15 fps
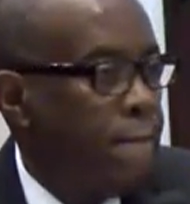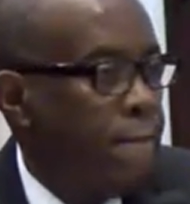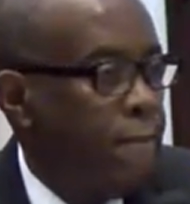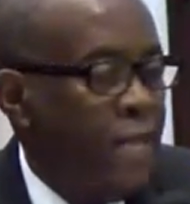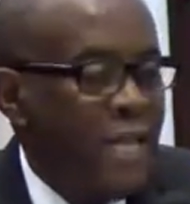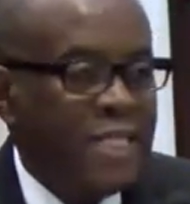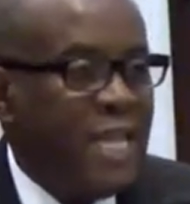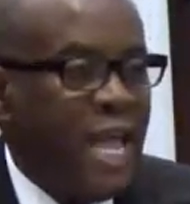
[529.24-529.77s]

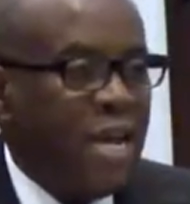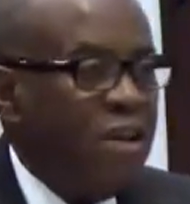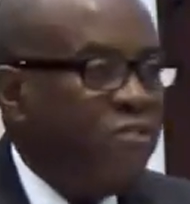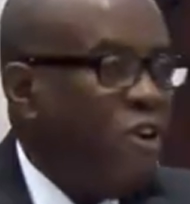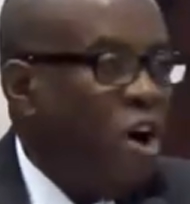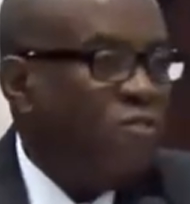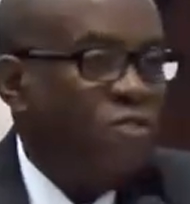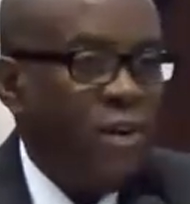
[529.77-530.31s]
He's not
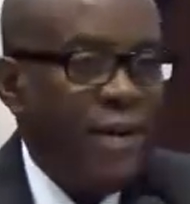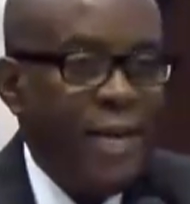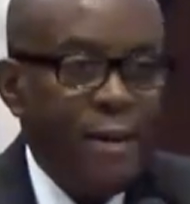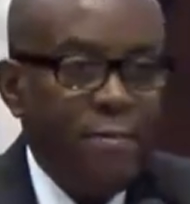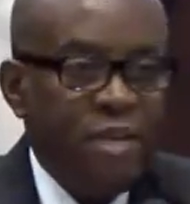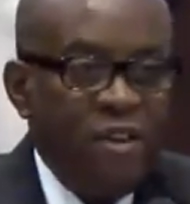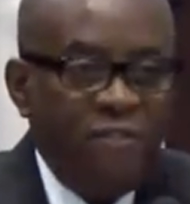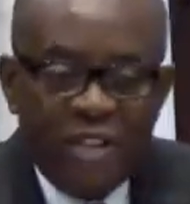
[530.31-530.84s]
involved with
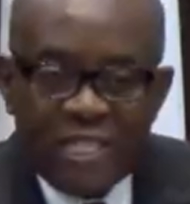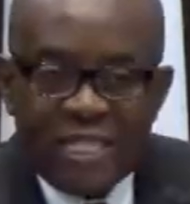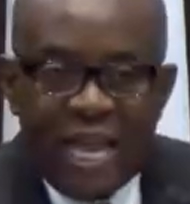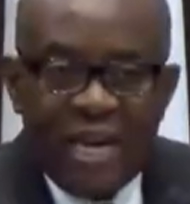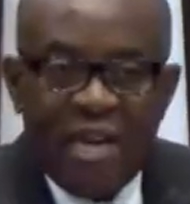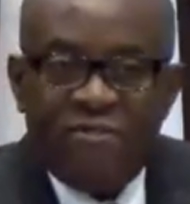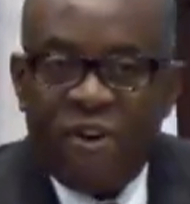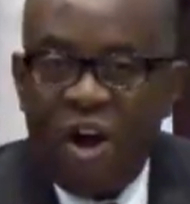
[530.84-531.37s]
him. If he's not
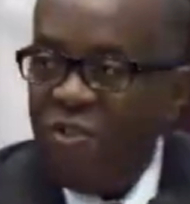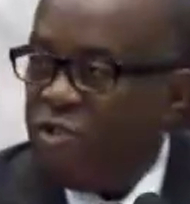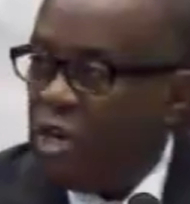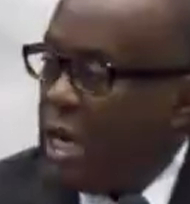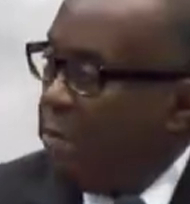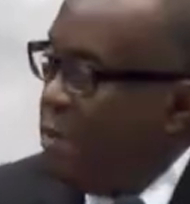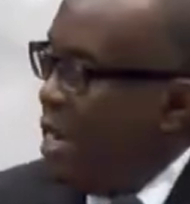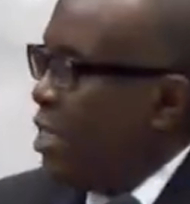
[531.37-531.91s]
involved with
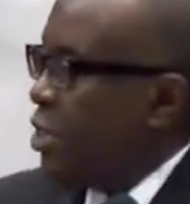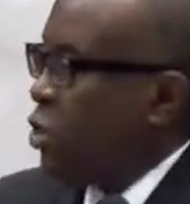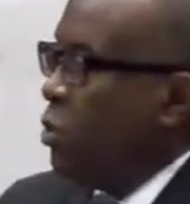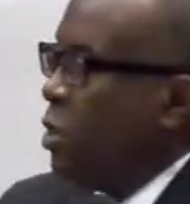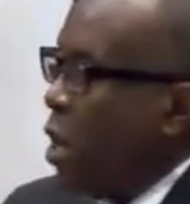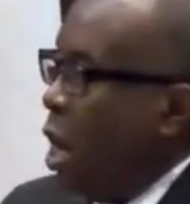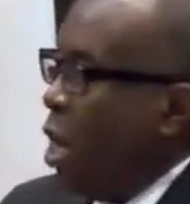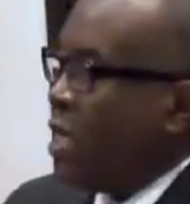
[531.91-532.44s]
them and he's
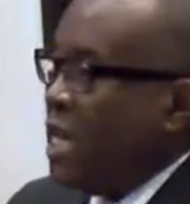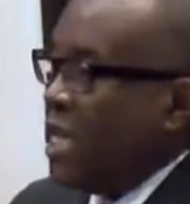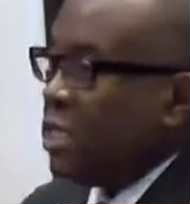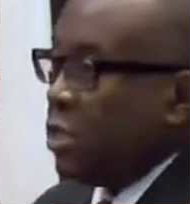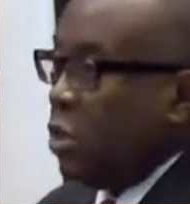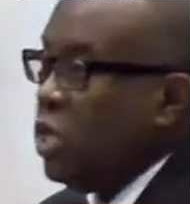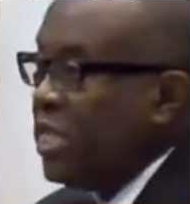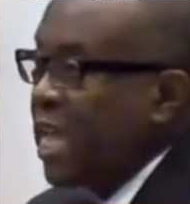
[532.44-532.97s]
doing all these
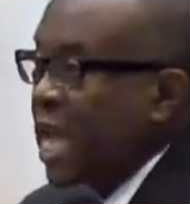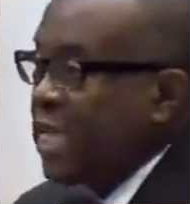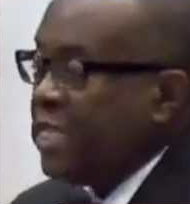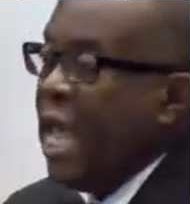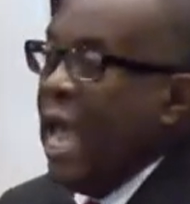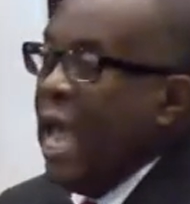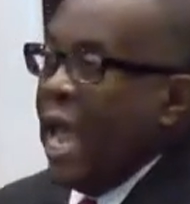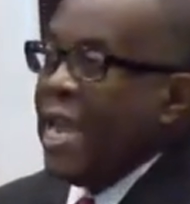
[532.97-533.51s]
good things,
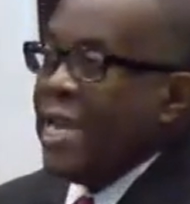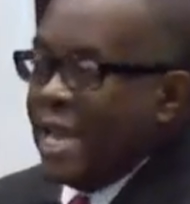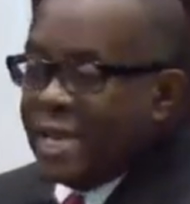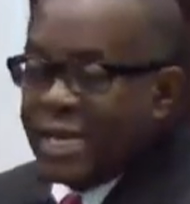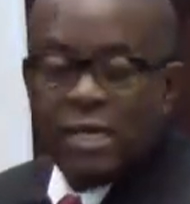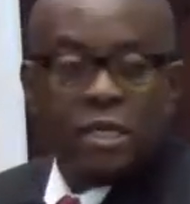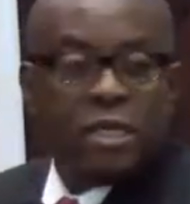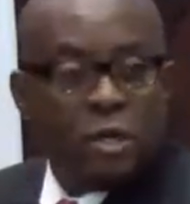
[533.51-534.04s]
and they
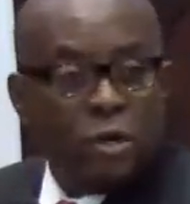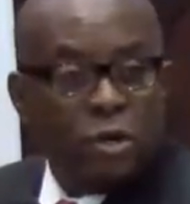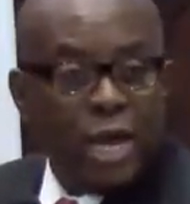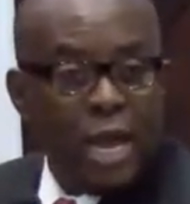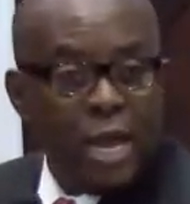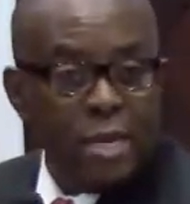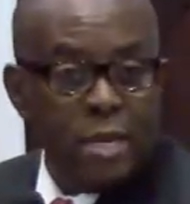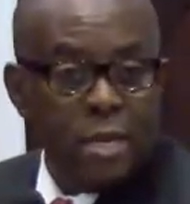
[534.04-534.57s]

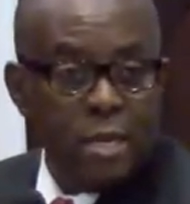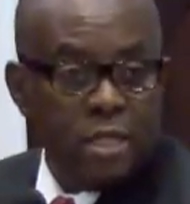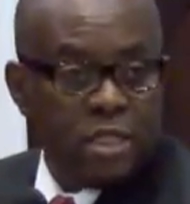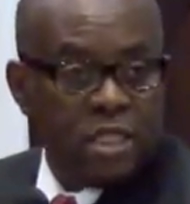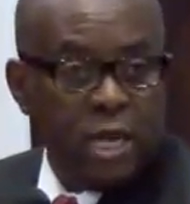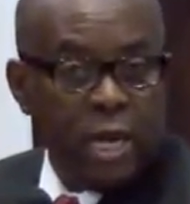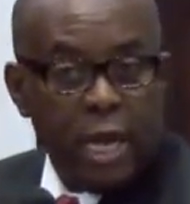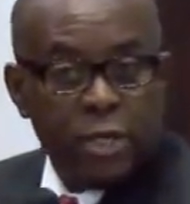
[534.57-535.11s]
concluded the
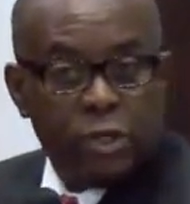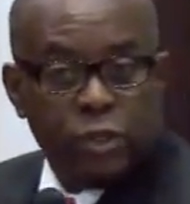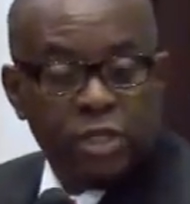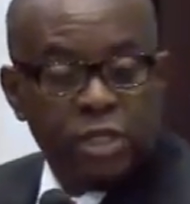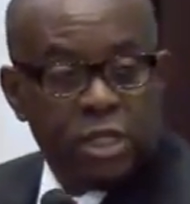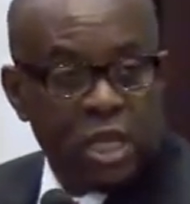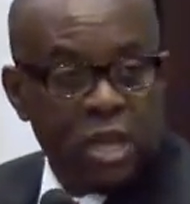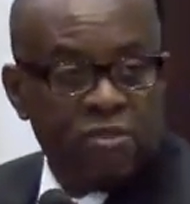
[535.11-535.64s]
Sanhedrin,
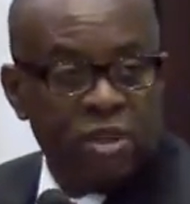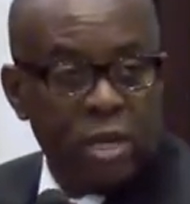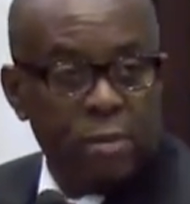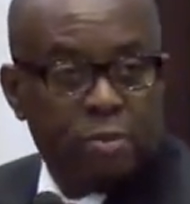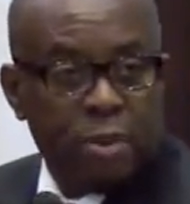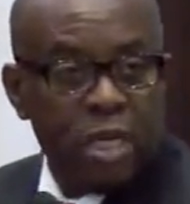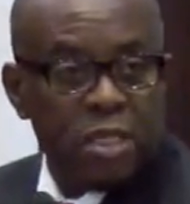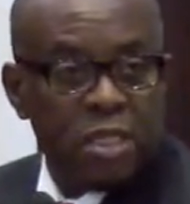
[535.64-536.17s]
70
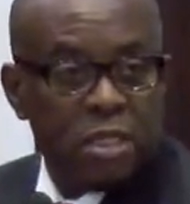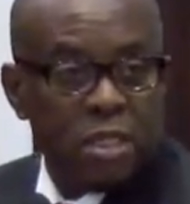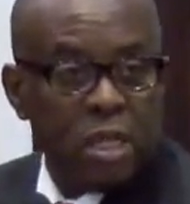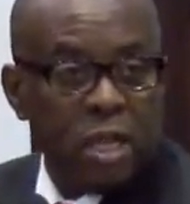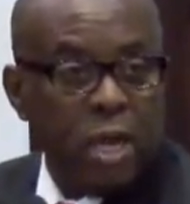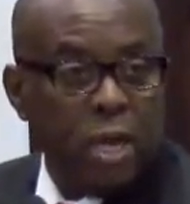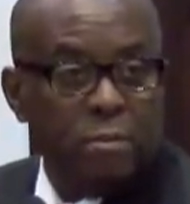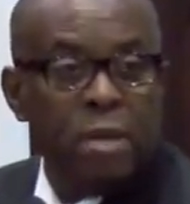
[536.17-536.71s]
plus
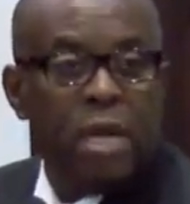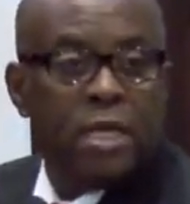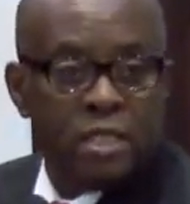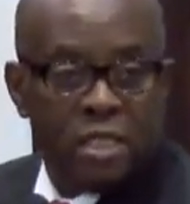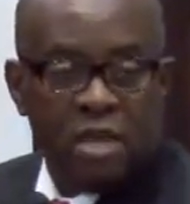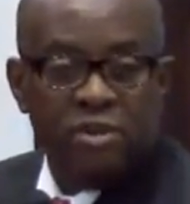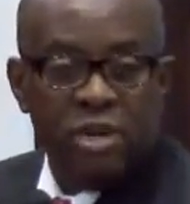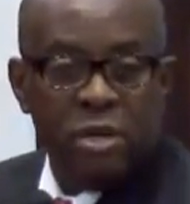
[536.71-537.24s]
him,
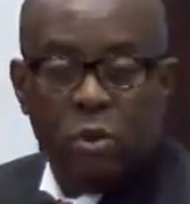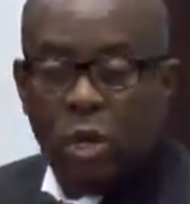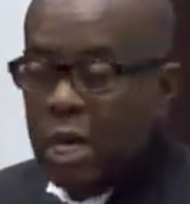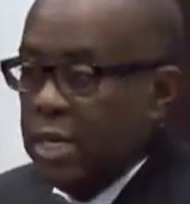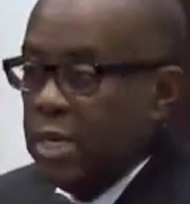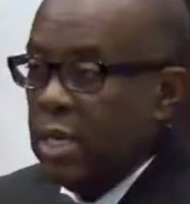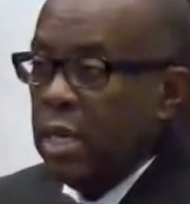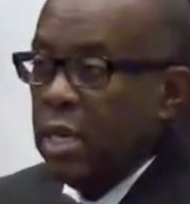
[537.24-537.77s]

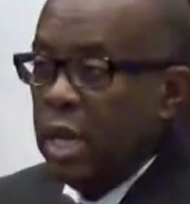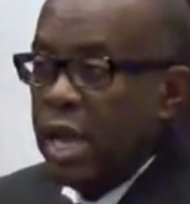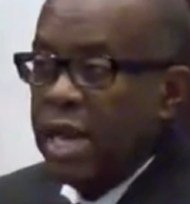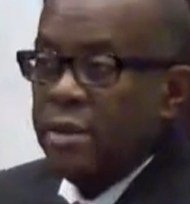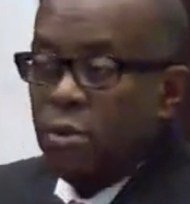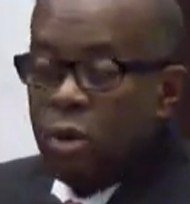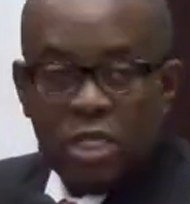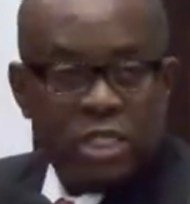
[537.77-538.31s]
71, and
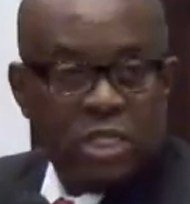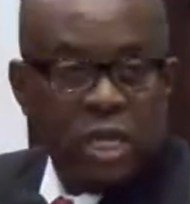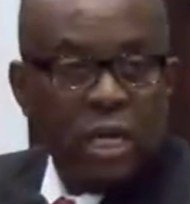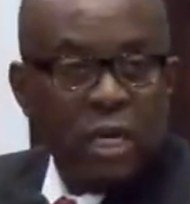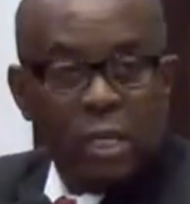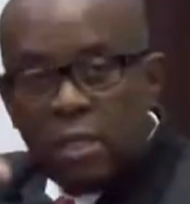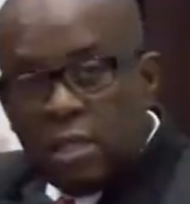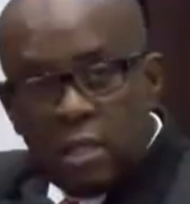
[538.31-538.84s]
he was
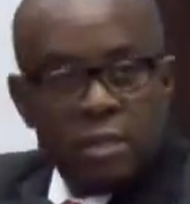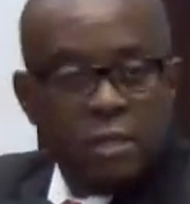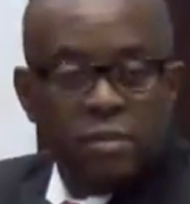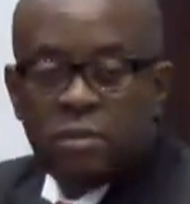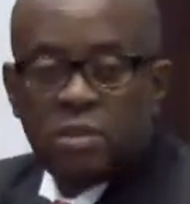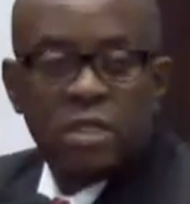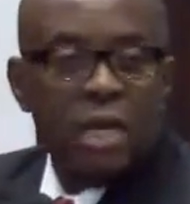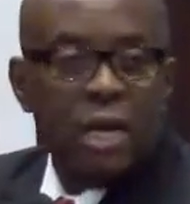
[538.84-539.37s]
the,
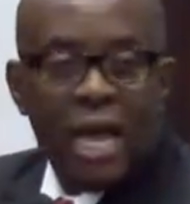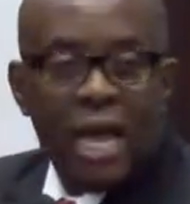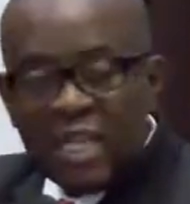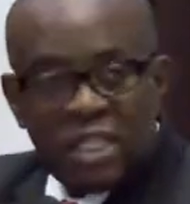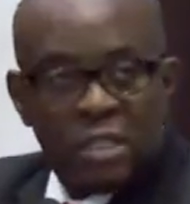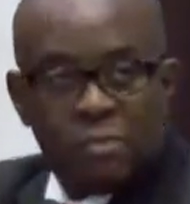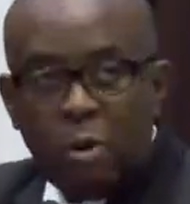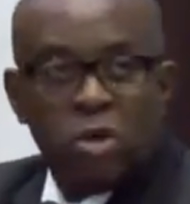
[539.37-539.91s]
the
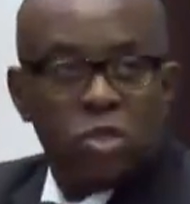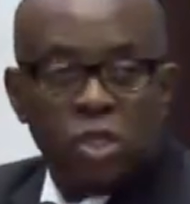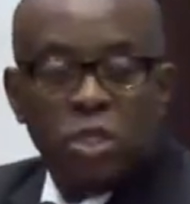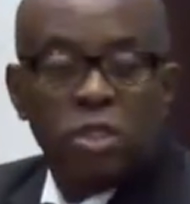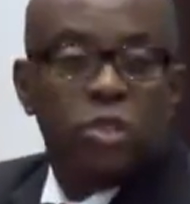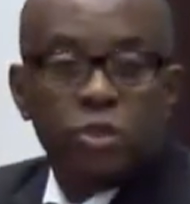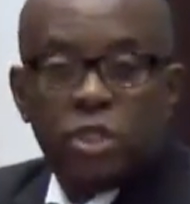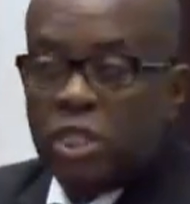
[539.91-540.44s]
last
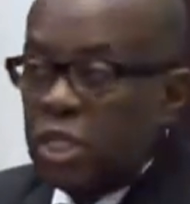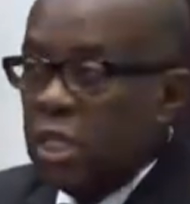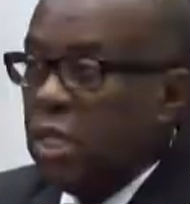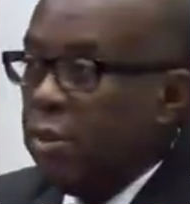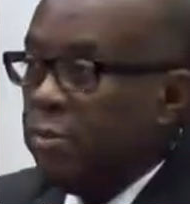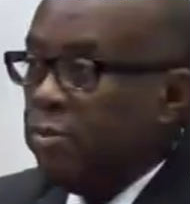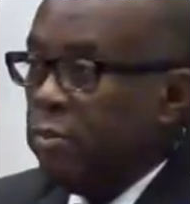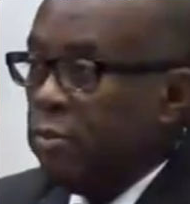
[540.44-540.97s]
person to
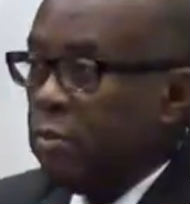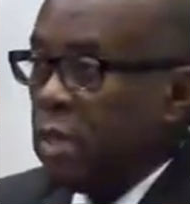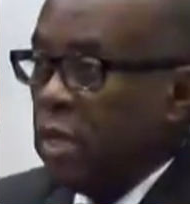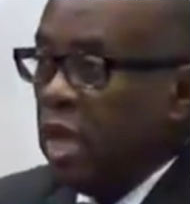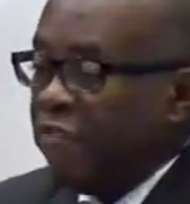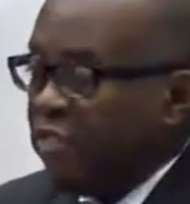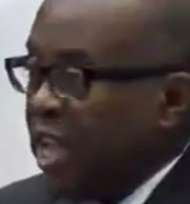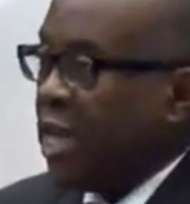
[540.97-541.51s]
see.
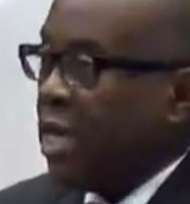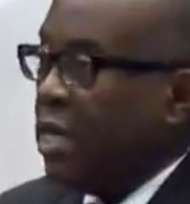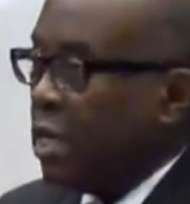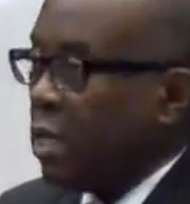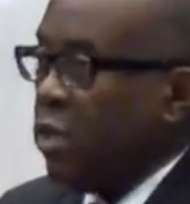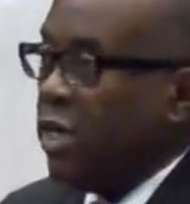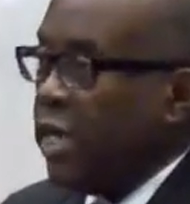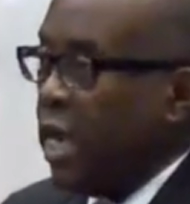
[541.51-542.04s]
If they
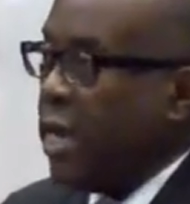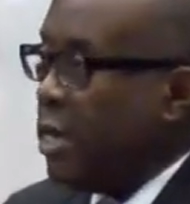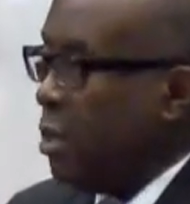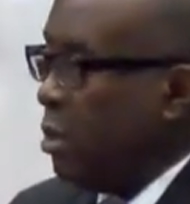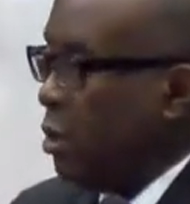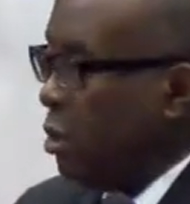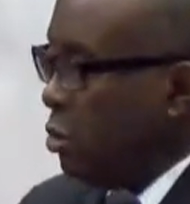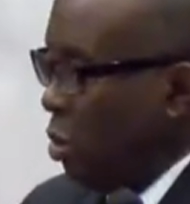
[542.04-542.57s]
concluded the